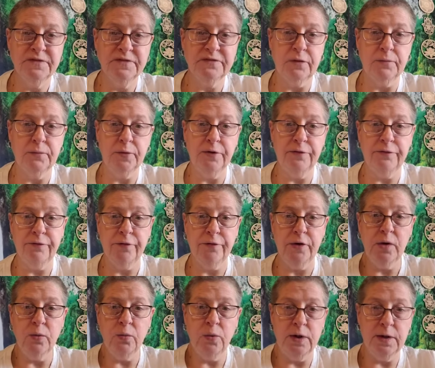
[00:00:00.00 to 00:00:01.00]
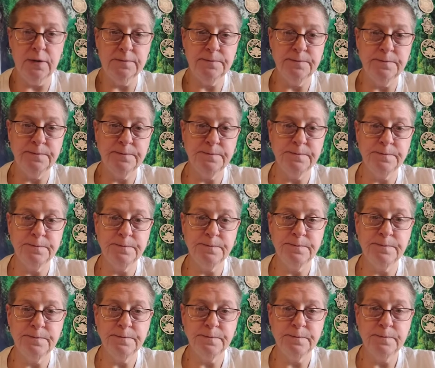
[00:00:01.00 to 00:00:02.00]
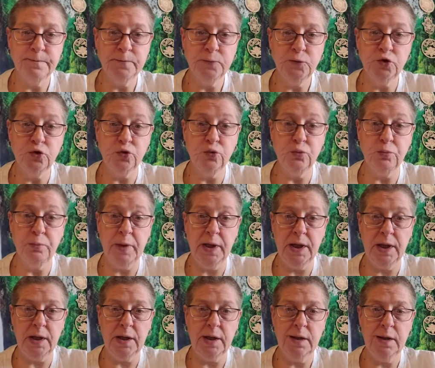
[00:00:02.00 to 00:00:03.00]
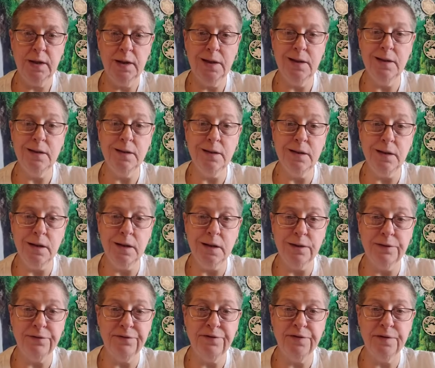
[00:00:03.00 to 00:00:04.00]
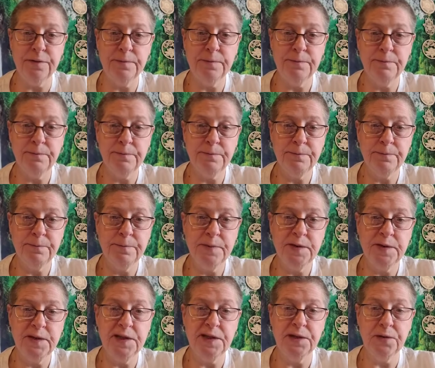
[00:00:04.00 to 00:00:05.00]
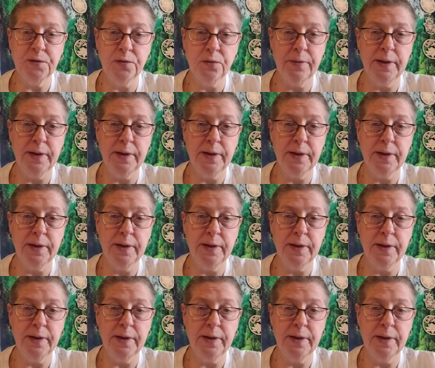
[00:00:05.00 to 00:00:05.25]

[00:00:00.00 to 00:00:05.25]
from your free will to make alive in your